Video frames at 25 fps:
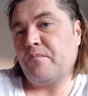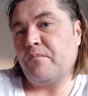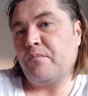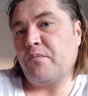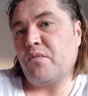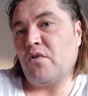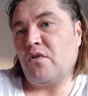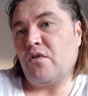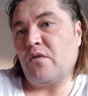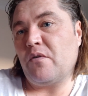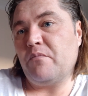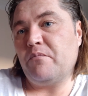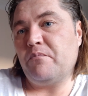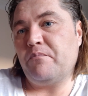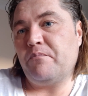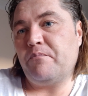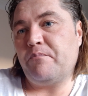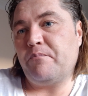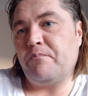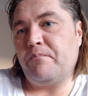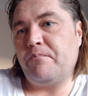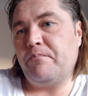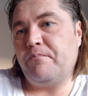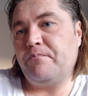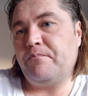But
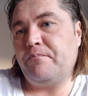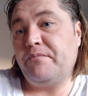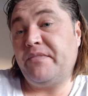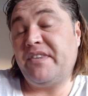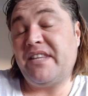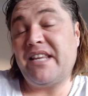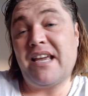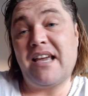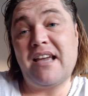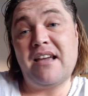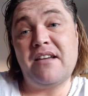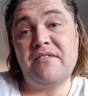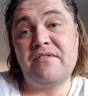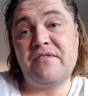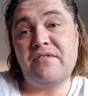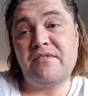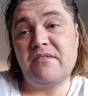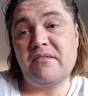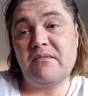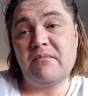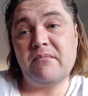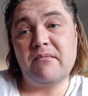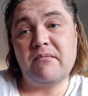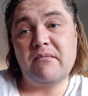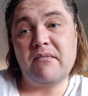Dave
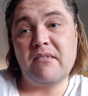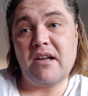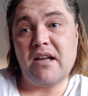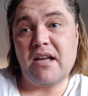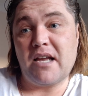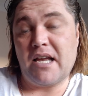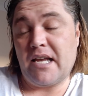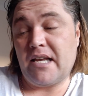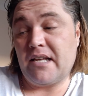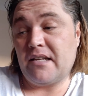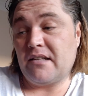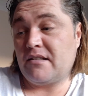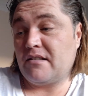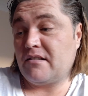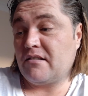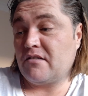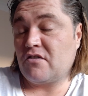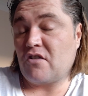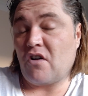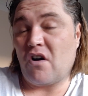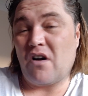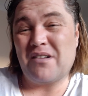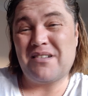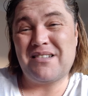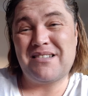is
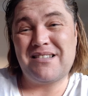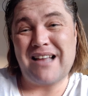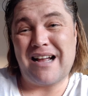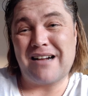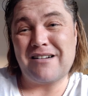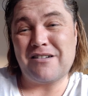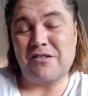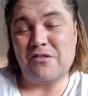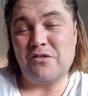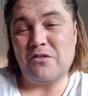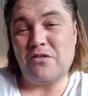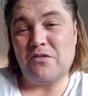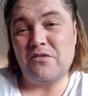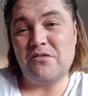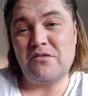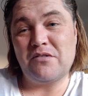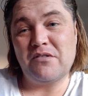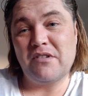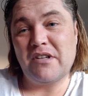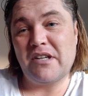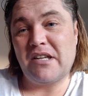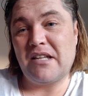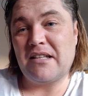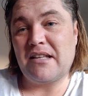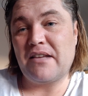got a stack load,
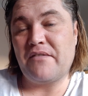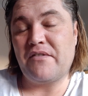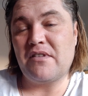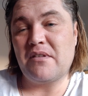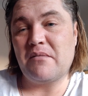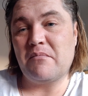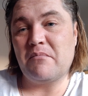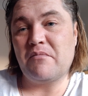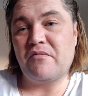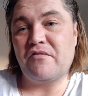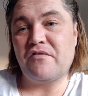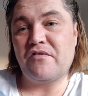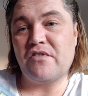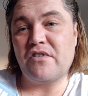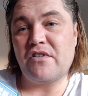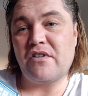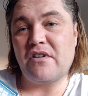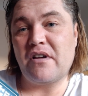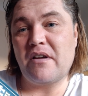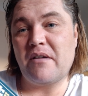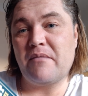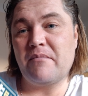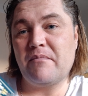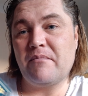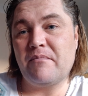and he'll give you them
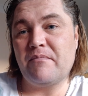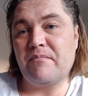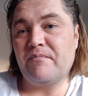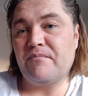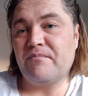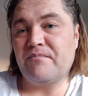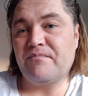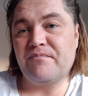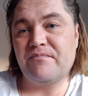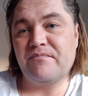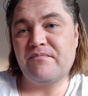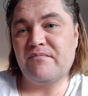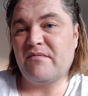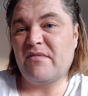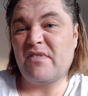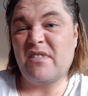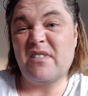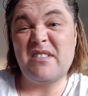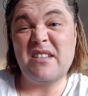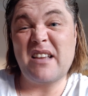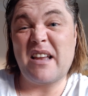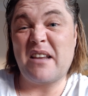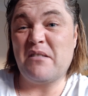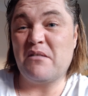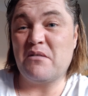for um, for a
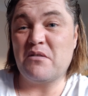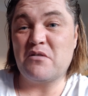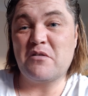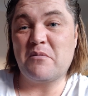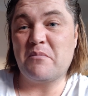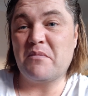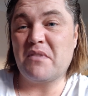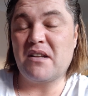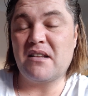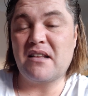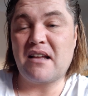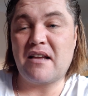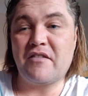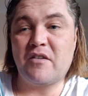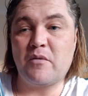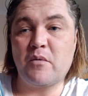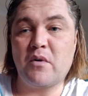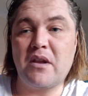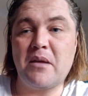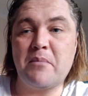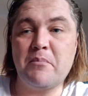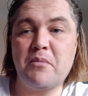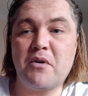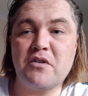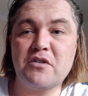tenner or something like that if you
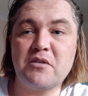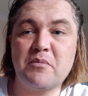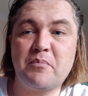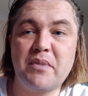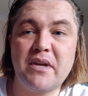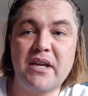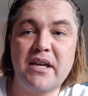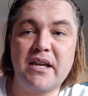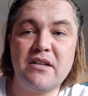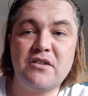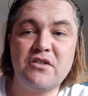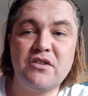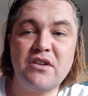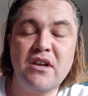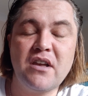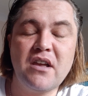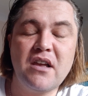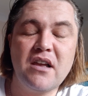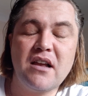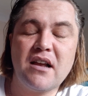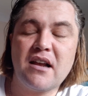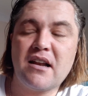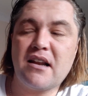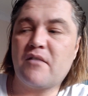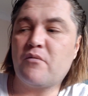want inbox a page
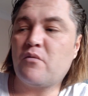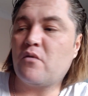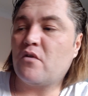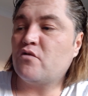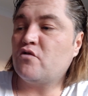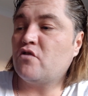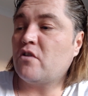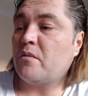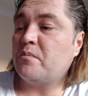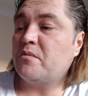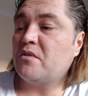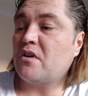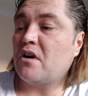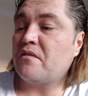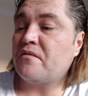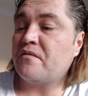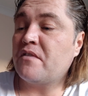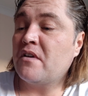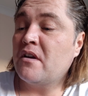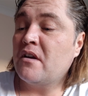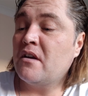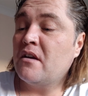and have one dropped off.